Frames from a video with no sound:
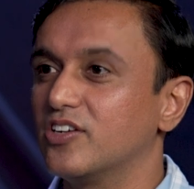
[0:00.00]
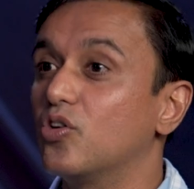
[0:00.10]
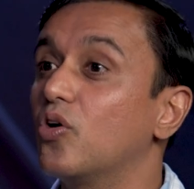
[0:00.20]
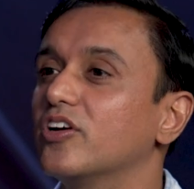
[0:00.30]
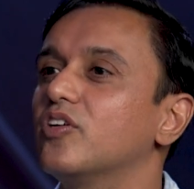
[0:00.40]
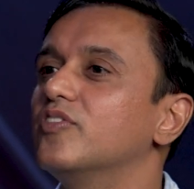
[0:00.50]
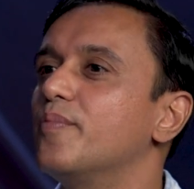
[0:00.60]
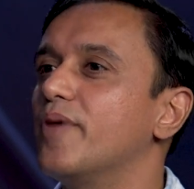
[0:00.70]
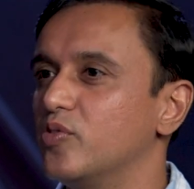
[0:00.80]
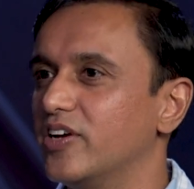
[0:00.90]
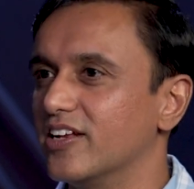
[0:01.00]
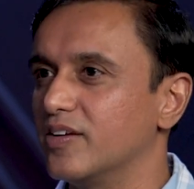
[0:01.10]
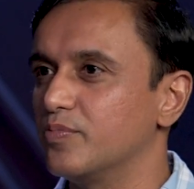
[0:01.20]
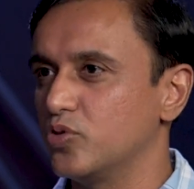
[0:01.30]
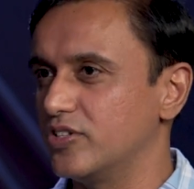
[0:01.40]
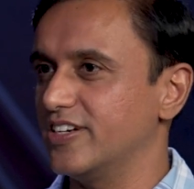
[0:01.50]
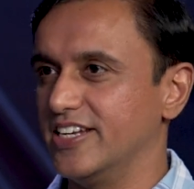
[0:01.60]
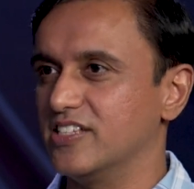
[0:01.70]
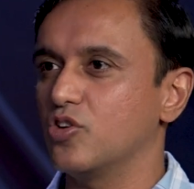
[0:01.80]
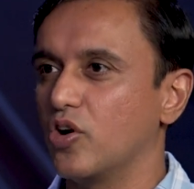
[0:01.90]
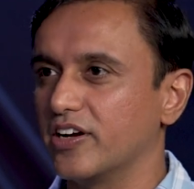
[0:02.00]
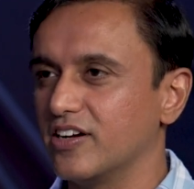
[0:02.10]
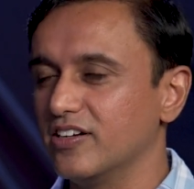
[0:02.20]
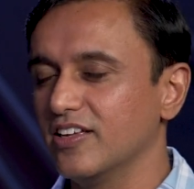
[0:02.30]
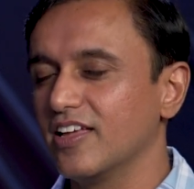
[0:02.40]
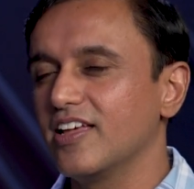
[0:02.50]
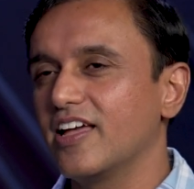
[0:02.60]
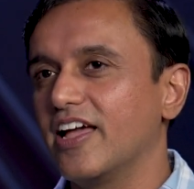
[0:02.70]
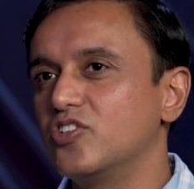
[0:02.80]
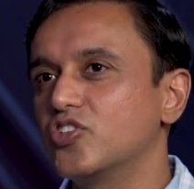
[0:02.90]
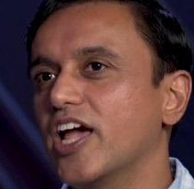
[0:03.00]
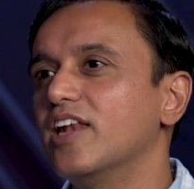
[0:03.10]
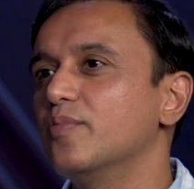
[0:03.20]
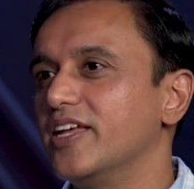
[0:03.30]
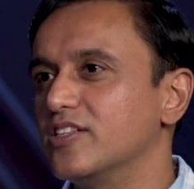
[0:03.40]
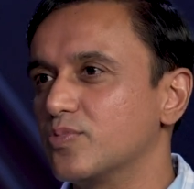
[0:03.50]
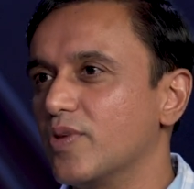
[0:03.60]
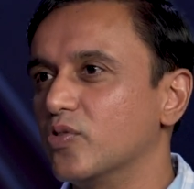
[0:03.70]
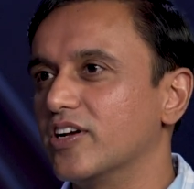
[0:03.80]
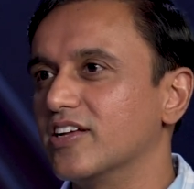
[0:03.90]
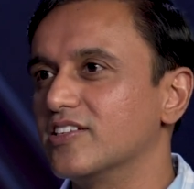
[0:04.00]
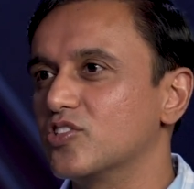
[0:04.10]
the daughter of the mountain. Putri is daughter, and Shail means mountain.